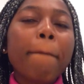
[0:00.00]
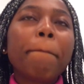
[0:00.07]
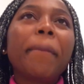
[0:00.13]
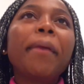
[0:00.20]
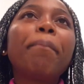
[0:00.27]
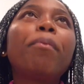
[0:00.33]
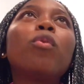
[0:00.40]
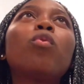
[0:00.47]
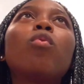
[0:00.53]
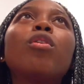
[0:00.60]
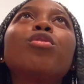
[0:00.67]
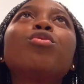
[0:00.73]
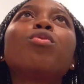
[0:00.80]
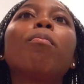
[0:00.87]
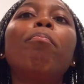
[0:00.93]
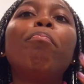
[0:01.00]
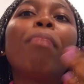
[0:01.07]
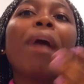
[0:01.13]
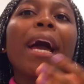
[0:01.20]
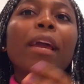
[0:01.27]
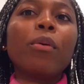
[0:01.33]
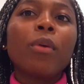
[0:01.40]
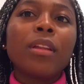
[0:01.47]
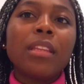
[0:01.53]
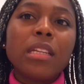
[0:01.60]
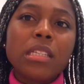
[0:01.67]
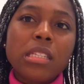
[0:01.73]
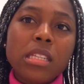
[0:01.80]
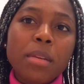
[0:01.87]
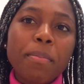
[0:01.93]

People want to buy what they see.